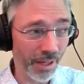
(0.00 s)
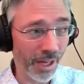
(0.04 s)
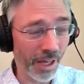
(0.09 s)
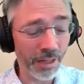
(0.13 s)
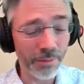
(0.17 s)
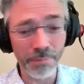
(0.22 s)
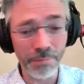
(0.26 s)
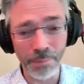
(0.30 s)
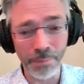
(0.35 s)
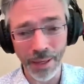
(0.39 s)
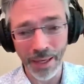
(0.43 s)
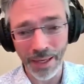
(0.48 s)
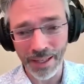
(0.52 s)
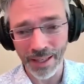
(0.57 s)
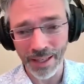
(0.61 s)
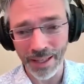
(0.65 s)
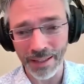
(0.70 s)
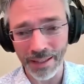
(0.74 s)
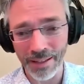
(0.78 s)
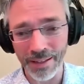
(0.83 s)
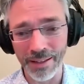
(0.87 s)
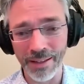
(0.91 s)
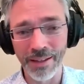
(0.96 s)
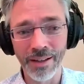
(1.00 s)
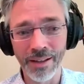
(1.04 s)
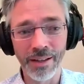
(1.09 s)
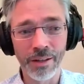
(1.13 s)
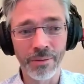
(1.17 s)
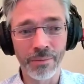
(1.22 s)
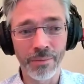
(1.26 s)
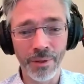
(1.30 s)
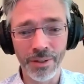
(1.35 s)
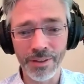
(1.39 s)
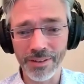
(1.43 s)
unpacking
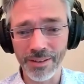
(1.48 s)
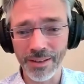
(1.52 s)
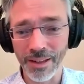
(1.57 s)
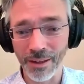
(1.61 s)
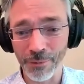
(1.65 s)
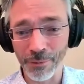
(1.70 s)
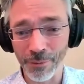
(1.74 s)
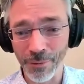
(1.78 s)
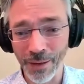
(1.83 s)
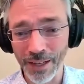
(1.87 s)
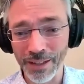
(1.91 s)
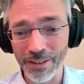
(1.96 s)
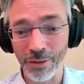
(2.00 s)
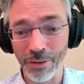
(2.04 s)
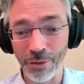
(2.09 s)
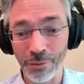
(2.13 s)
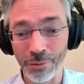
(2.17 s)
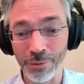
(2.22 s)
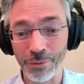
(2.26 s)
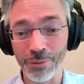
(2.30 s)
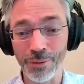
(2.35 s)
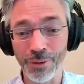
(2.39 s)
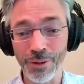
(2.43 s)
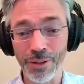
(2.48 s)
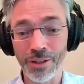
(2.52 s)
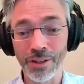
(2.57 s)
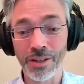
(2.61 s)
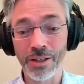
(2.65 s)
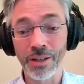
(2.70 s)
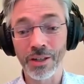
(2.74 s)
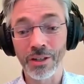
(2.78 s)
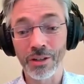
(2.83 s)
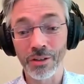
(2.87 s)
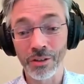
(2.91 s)
what the effect of
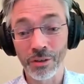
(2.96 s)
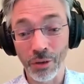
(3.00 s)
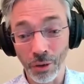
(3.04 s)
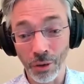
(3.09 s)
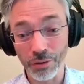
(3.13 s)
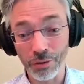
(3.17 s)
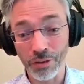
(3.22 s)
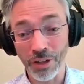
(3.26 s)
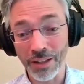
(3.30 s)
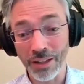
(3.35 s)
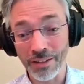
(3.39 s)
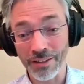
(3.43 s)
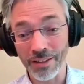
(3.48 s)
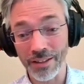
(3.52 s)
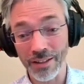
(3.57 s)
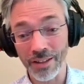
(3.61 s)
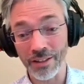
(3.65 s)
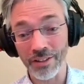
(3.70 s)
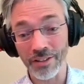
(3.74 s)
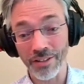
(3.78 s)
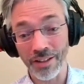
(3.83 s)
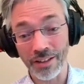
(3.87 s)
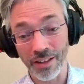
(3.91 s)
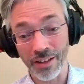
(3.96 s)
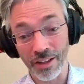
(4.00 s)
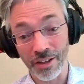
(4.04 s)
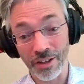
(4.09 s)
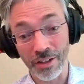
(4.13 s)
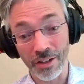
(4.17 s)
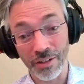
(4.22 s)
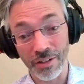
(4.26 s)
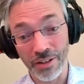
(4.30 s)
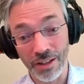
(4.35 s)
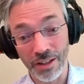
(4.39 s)
those entities that
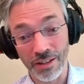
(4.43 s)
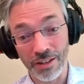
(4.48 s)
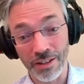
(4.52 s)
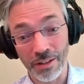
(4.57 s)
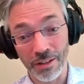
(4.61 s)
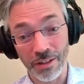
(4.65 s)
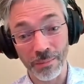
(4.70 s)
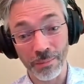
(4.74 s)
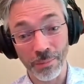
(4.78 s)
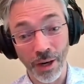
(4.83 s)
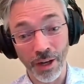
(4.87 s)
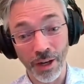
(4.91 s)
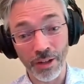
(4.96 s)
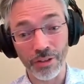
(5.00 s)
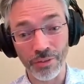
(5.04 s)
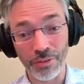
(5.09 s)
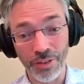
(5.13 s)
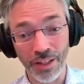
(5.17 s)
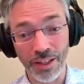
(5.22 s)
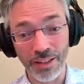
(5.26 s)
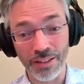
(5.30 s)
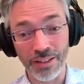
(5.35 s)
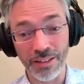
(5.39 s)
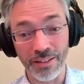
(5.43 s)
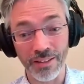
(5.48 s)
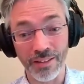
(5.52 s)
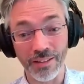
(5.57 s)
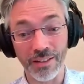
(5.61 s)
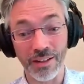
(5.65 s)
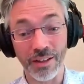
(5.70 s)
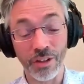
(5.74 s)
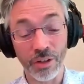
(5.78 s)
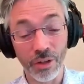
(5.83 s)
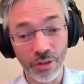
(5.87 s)
are the parts of the entities
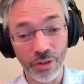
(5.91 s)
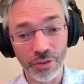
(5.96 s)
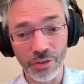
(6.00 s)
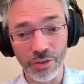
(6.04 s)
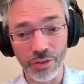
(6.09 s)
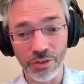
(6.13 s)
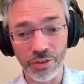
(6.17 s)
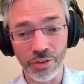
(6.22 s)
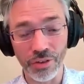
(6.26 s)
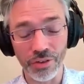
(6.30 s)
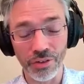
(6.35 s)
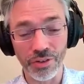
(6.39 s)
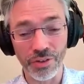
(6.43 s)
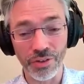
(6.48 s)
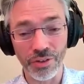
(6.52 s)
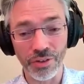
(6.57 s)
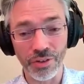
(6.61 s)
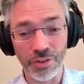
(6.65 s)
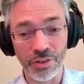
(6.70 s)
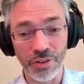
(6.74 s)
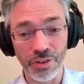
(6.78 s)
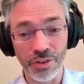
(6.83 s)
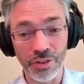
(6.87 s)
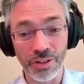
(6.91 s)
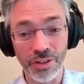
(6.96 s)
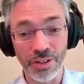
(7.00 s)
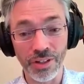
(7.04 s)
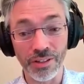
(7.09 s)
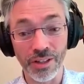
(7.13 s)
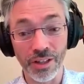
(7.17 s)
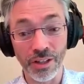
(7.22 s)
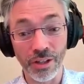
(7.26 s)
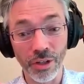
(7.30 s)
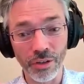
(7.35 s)
that are not controlled,
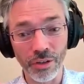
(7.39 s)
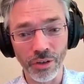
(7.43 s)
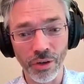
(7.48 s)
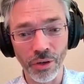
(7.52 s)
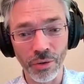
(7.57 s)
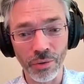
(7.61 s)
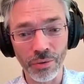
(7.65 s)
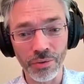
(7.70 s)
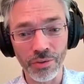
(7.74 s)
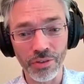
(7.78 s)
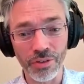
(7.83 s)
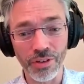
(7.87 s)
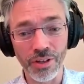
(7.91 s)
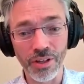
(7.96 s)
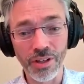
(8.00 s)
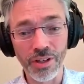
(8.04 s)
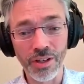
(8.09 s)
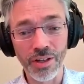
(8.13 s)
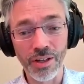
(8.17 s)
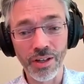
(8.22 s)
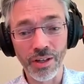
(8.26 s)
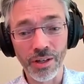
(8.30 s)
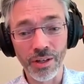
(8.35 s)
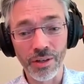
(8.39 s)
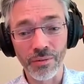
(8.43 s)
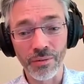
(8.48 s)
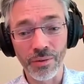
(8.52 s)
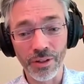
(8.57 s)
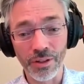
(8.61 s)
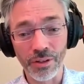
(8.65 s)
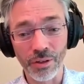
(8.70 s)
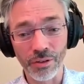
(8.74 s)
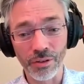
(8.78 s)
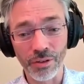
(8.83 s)
that are not owned,
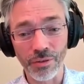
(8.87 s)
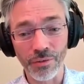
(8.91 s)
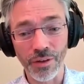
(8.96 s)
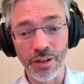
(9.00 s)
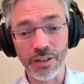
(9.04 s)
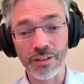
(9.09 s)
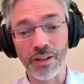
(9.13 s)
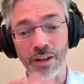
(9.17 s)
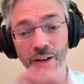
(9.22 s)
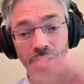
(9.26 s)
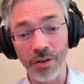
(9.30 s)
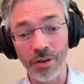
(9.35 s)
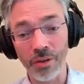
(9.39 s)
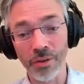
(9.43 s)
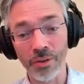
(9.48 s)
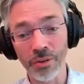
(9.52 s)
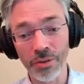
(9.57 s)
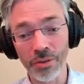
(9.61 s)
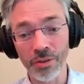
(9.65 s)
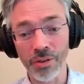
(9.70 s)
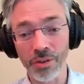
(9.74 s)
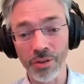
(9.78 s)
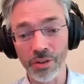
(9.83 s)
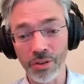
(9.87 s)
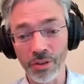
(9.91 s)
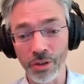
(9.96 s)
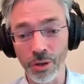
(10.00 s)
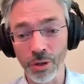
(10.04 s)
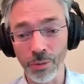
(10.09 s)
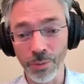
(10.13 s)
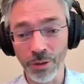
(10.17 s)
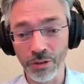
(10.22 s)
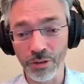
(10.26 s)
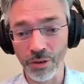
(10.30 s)
what those effects are on the
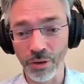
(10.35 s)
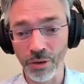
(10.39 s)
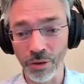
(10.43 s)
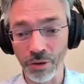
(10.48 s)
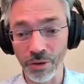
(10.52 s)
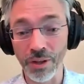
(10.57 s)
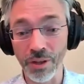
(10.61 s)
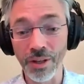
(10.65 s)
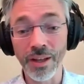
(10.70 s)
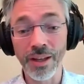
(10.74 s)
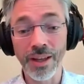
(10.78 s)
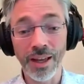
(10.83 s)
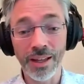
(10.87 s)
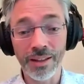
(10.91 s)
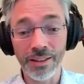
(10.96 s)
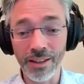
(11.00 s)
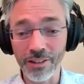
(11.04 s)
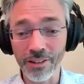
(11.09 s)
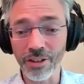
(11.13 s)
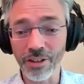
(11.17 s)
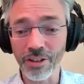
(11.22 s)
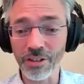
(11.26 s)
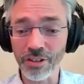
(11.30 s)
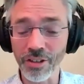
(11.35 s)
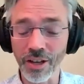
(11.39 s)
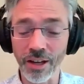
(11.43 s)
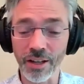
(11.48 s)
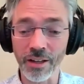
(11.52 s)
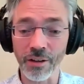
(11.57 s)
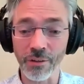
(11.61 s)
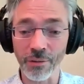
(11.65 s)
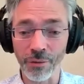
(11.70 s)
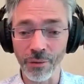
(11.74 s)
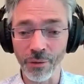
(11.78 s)
group as a whole. And this is
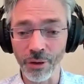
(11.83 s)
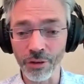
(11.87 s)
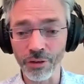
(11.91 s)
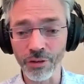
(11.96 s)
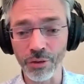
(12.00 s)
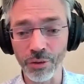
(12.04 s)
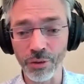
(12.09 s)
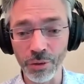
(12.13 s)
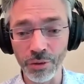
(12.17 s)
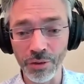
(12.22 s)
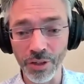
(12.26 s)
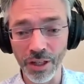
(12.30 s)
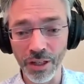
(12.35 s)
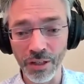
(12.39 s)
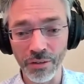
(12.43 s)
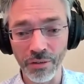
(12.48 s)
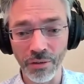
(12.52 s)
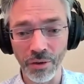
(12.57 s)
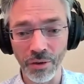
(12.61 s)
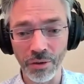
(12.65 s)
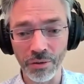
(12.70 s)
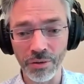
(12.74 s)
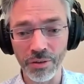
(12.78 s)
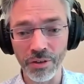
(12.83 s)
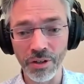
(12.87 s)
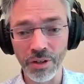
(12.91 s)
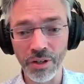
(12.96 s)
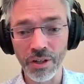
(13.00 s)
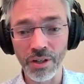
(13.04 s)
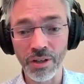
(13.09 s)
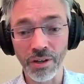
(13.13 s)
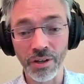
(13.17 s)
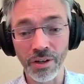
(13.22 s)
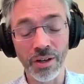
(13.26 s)
like a first good inroad,
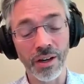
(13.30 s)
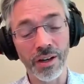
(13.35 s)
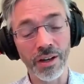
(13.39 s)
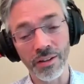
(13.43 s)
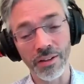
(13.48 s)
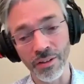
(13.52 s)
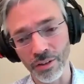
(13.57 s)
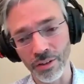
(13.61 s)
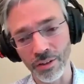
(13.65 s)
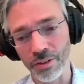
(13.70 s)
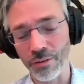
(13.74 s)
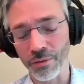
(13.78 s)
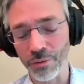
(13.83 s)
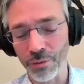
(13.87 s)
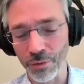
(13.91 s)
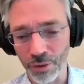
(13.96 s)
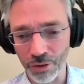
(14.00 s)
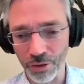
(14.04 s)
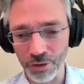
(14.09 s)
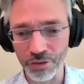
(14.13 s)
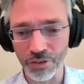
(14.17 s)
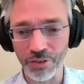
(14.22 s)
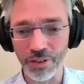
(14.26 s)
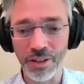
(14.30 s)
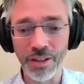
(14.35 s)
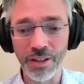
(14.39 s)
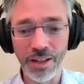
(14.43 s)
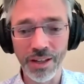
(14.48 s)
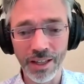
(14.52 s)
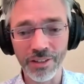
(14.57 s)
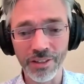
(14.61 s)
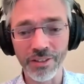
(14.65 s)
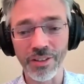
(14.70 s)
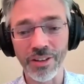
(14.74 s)

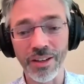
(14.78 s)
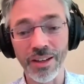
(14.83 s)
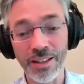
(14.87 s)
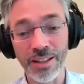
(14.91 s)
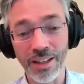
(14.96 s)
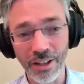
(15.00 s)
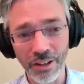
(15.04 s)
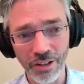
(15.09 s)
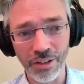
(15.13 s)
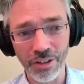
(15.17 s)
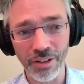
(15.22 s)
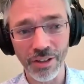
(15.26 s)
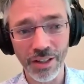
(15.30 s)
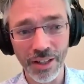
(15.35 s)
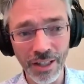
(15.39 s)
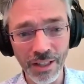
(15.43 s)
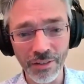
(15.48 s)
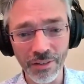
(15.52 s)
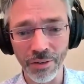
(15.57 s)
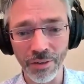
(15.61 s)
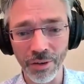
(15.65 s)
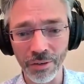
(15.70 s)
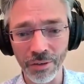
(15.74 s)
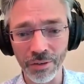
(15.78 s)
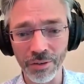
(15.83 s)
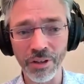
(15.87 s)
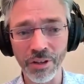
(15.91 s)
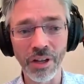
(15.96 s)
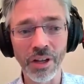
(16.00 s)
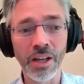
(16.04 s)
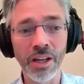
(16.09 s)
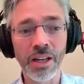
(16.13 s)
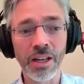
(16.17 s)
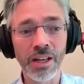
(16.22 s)
it's an additional inroad
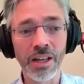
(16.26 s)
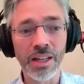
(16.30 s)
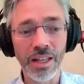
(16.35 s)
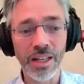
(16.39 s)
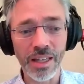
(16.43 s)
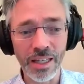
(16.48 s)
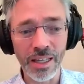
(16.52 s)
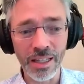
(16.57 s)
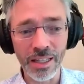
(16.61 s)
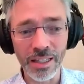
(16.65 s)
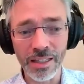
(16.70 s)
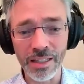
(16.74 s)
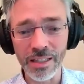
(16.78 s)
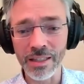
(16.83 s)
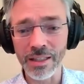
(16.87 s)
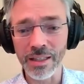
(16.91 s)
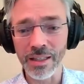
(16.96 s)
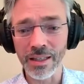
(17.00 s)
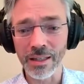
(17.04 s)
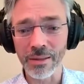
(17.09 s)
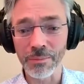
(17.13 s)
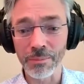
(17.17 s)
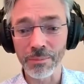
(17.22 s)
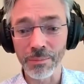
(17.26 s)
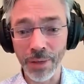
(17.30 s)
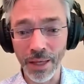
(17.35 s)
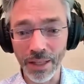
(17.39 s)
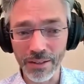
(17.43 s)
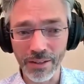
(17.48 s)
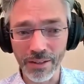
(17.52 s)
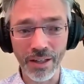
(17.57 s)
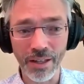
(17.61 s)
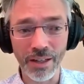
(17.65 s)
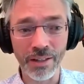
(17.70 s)
in
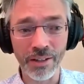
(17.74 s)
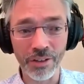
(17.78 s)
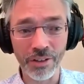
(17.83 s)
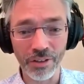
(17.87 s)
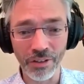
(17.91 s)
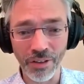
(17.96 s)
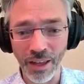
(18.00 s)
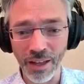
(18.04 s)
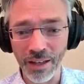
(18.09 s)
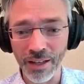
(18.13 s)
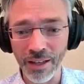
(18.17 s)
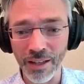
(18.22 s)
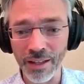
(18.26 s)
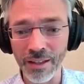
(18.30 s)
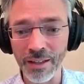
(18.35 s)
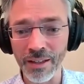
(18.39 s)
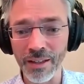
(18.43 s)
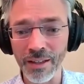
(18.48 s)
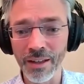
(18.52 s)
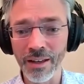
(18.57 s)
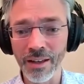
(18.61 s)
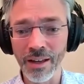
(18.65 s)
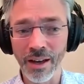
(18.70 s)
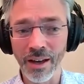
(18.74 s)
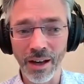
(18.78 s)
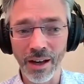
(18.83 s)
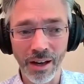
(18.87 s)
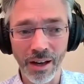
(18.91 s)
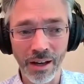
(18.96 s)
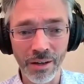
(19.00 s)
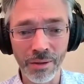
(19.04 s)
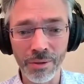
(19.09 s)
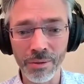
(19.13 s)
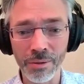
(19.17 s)
better understanding
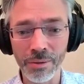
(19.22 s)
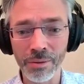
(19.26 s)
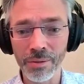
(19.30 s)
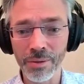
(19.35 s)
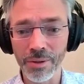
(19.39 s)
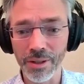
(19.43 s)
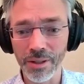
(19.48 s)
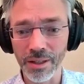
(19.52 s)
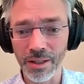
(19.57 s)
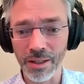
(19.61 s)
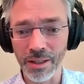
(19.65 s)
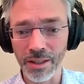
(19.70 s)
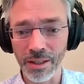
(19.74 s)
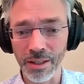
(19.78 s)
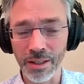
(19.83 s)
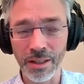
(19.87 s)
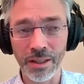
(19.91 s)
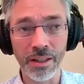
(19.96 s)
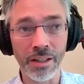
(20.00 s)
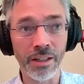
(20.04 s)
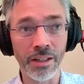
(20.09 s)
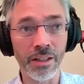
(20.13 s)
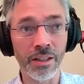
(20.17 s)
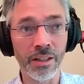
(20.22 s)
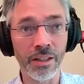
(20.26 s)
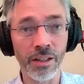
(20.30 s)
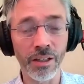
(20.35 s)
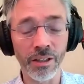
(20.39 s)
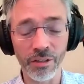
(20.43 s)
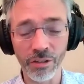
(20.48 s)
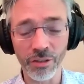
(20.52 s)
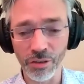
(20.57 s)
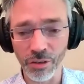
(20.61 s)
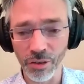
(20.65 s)
how
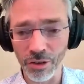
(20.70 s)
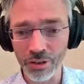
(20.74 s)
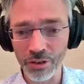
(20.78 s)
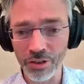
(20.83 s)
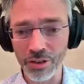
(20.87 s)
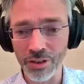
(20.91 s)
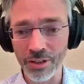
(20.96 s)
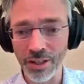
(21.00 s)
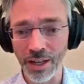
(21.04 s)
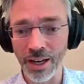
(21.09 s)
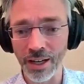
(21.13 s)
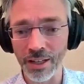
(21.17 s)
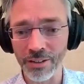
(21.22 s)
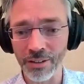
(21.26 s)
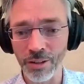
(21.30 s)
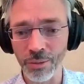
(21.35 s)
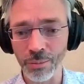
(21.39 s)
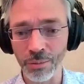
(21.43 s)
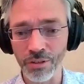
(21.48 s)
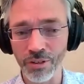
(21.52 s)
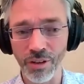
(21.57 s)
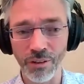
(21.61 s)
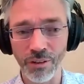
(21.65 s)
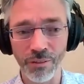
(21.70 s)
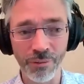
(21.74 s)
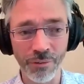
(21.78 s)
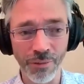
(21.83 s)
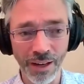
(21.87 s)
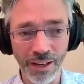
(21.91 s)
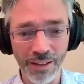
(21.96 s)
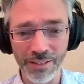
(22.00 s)
certain items are